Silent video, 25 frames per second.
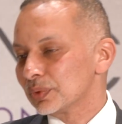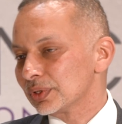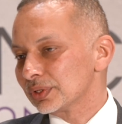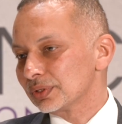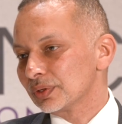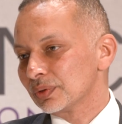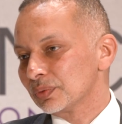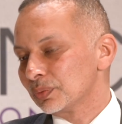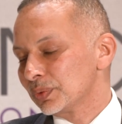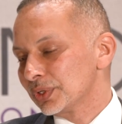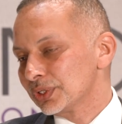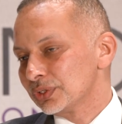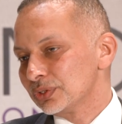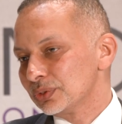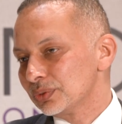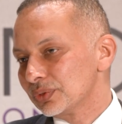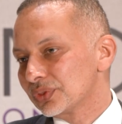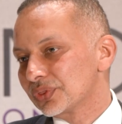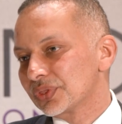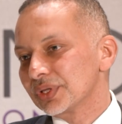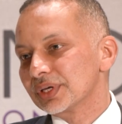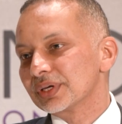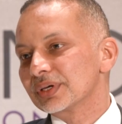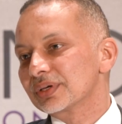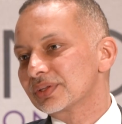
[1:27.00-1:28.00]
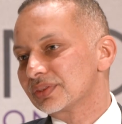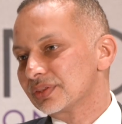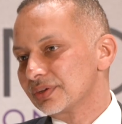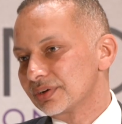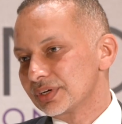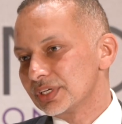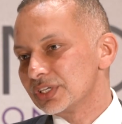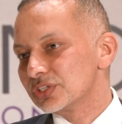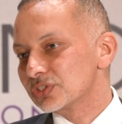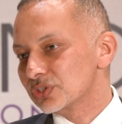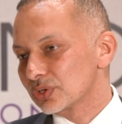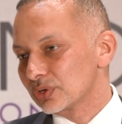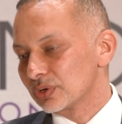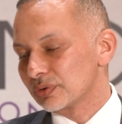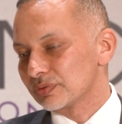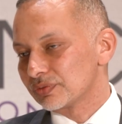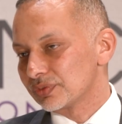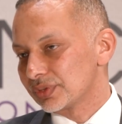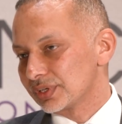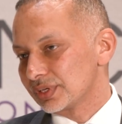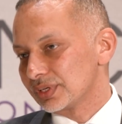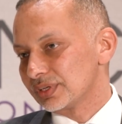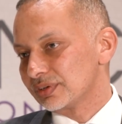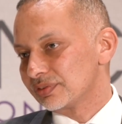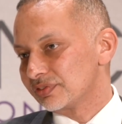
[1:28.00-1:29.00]
what, what do you think the reason of
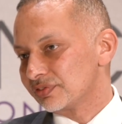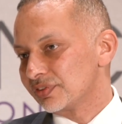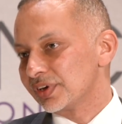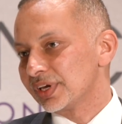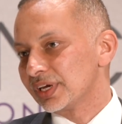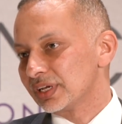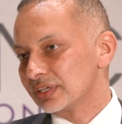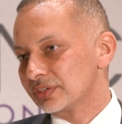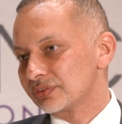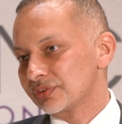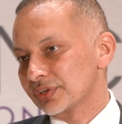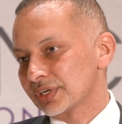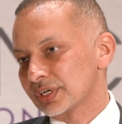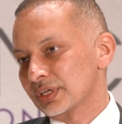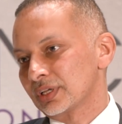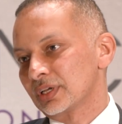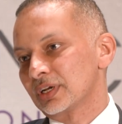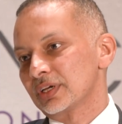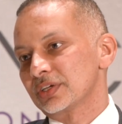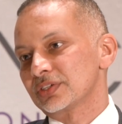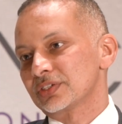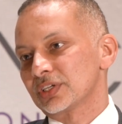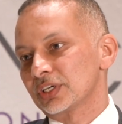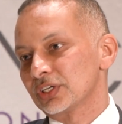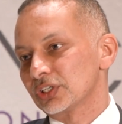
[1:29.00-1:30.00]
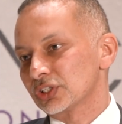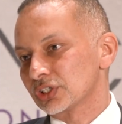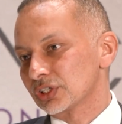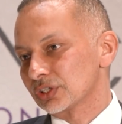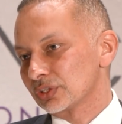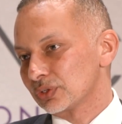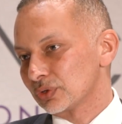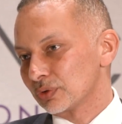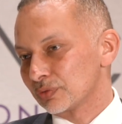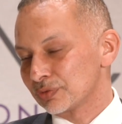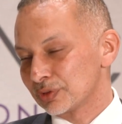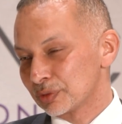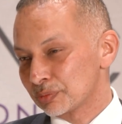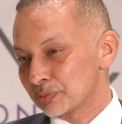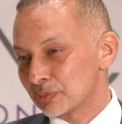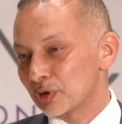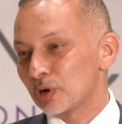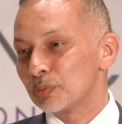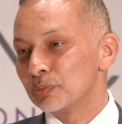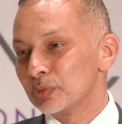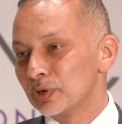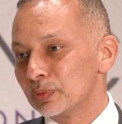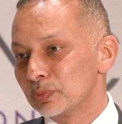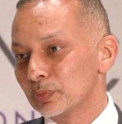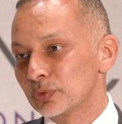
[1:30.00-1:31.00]
the failed recanalization of the
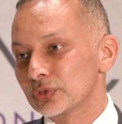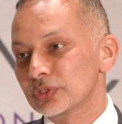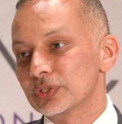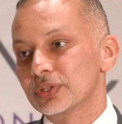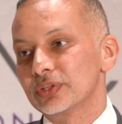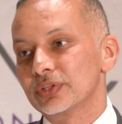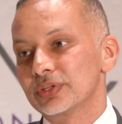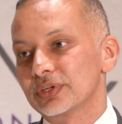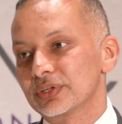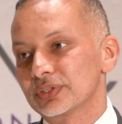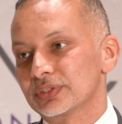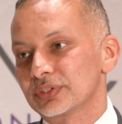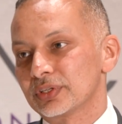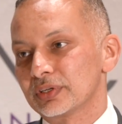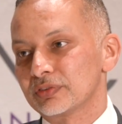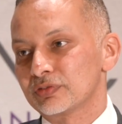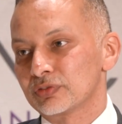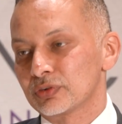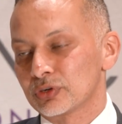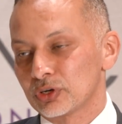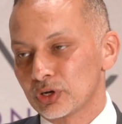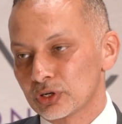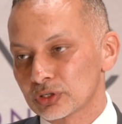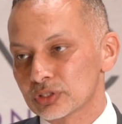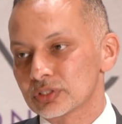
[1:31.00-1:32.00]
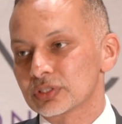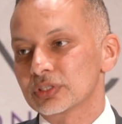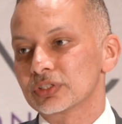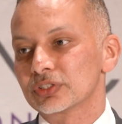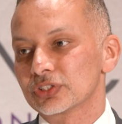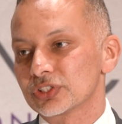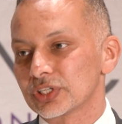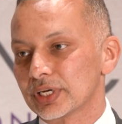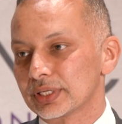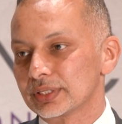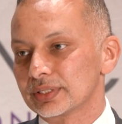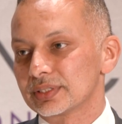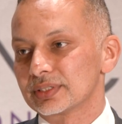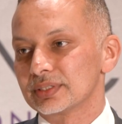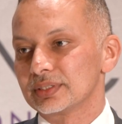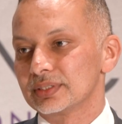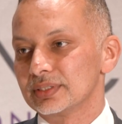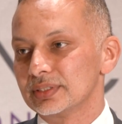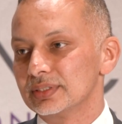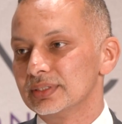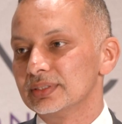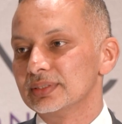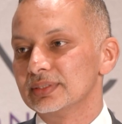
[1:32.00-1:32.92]
problem with the tough clots in general?